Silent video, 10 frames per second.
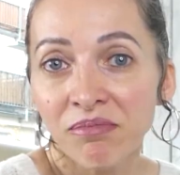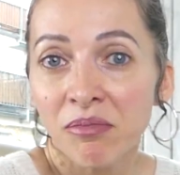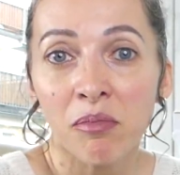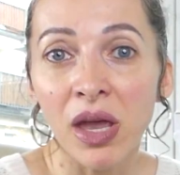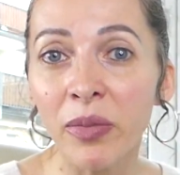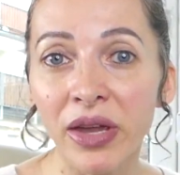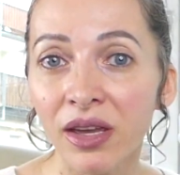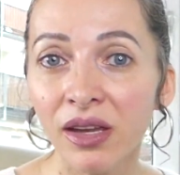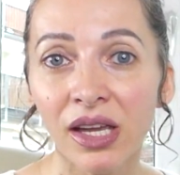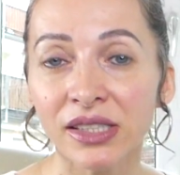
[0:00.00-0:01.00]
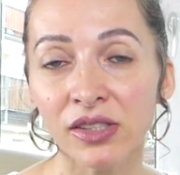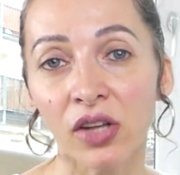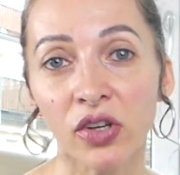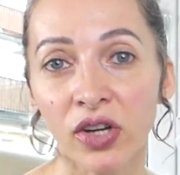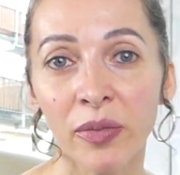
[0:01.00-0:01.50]
Maybe it's
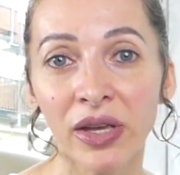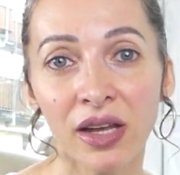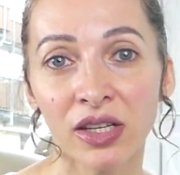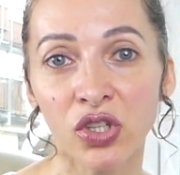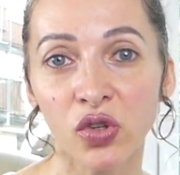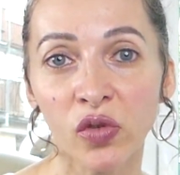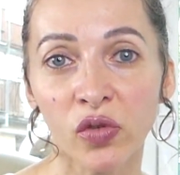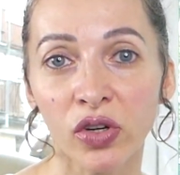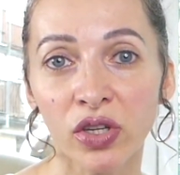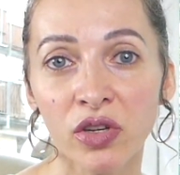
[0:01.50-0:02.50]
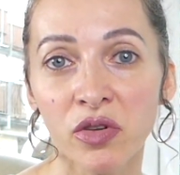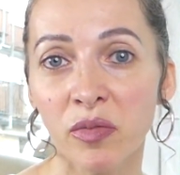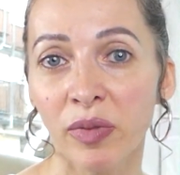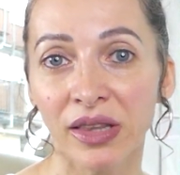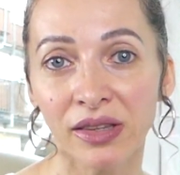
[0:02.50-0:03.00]
not gonna be an issue for you,
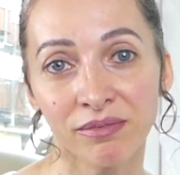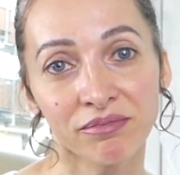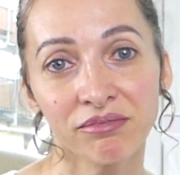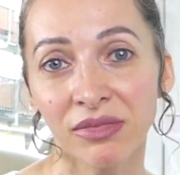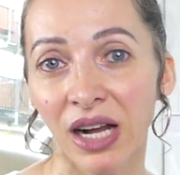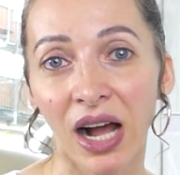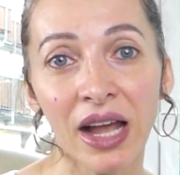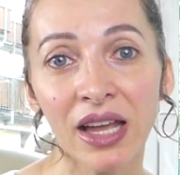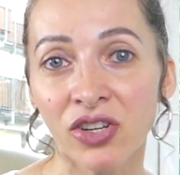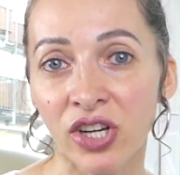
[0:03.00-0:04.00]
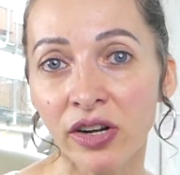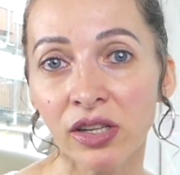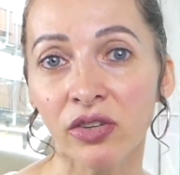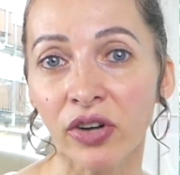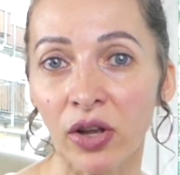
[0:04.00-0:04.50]
but I in
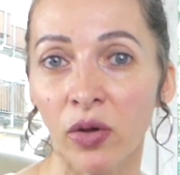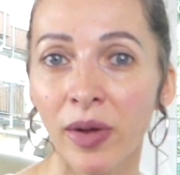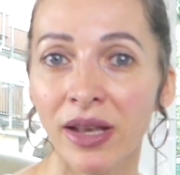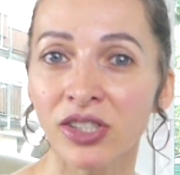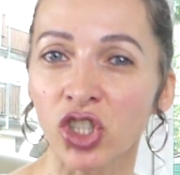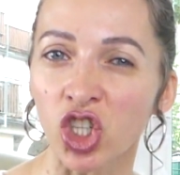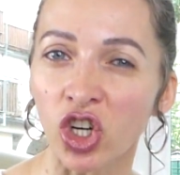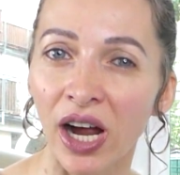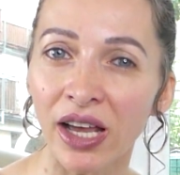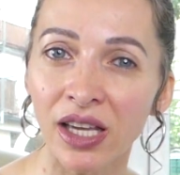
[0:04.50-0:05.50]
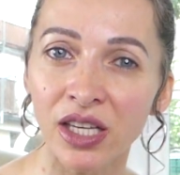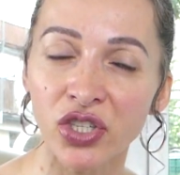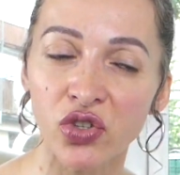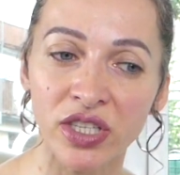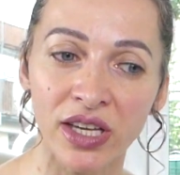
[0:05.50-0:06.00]
general recommend trying
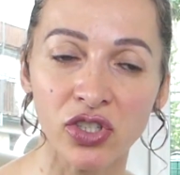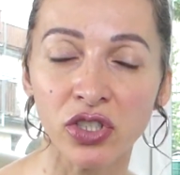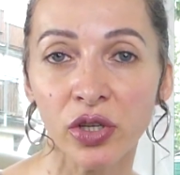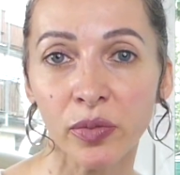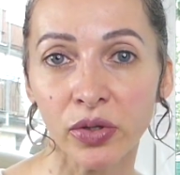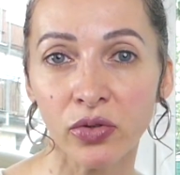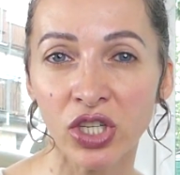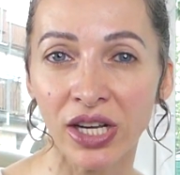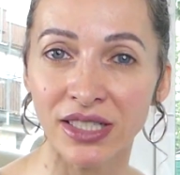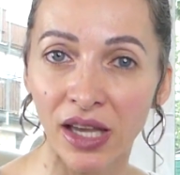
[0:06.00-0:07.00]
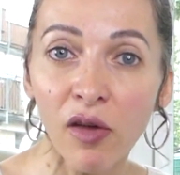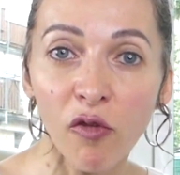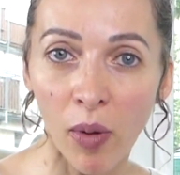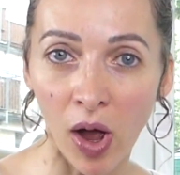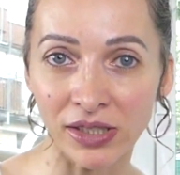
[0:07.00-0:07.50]
to schedule your projects,
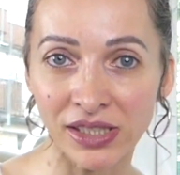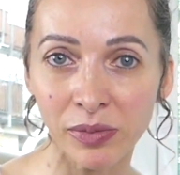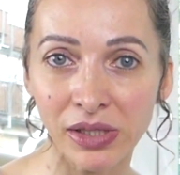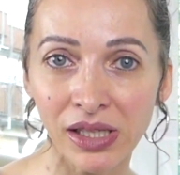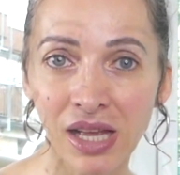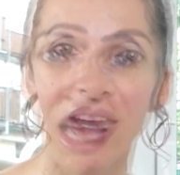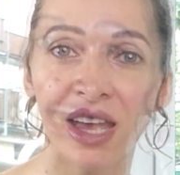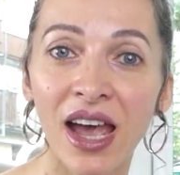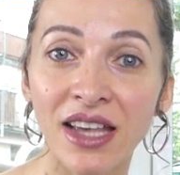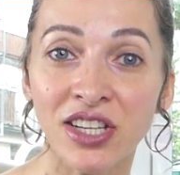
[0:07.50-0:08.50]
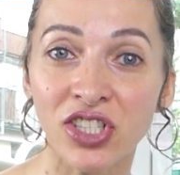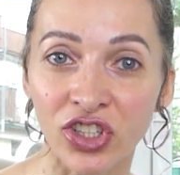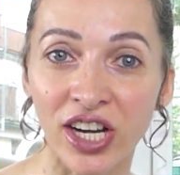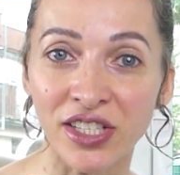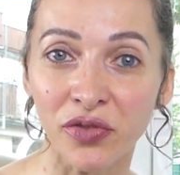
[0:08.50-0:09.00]
if possible, as
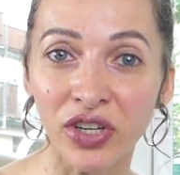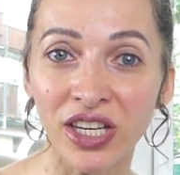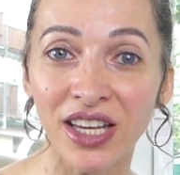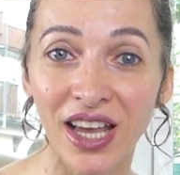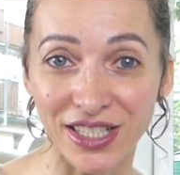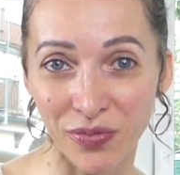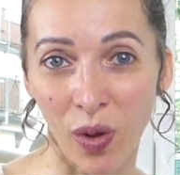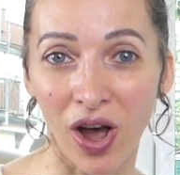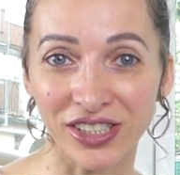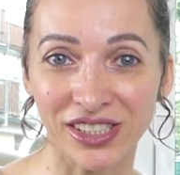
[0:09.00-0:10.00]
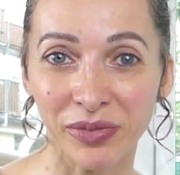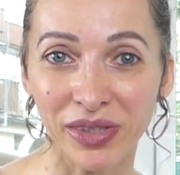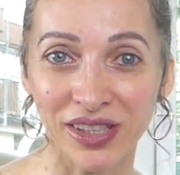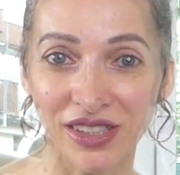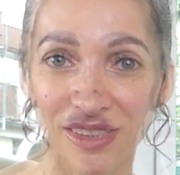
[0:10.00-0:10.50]
stress-free as possible.